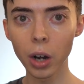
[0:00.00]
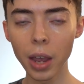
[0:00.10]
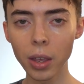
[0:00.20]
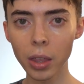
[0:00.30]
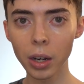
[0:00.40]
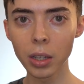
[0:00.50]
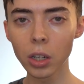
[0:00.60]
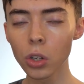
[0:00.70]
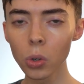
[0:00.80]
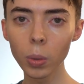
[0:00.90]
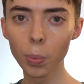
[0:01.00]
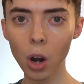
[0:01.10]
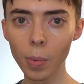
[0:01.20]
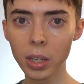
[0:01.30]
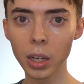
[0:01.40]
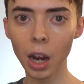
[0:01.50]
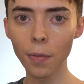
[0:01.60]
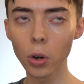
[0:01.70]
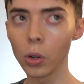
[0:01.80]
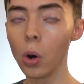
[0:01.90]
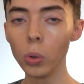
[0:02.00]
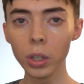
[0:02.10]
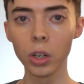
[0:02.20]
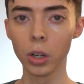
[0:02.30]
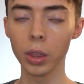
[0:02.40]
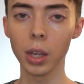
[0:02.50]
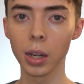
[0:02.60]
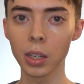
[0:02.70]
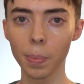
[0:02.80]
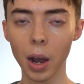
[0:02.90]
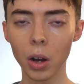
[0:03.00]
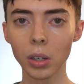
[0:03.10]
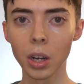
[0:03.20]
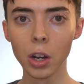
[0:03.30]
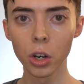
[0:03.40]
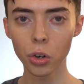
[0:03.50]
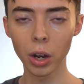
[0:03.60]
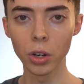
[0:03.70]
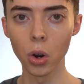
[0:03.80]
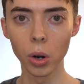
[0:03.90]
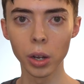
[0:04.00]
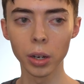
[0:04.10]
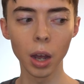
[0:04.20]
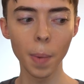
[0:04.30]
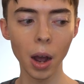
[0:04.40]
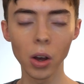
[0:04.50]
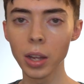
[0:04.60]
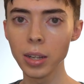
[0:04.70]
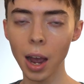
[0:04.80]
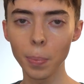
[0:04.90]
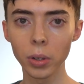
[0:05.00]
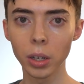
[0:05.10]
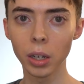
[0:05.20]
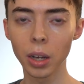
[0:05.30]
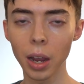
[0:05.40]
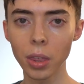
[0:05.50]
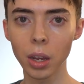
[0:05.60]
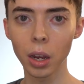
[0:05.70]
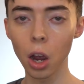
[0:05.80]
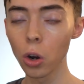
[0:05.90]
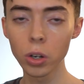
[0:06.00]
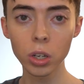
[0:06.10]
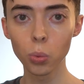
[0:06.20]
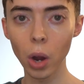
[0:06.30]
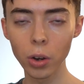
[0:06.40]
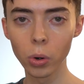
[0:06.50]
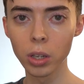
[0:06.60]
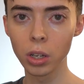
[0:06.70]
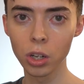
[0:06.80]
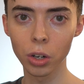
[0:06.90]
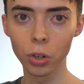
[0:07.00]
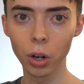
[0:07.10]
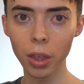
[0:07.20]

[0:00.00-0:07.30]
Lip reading: I think that it's extremely promising. I've heard only good things about tretinoin, about Adapalene, I think, or just retinoids in general.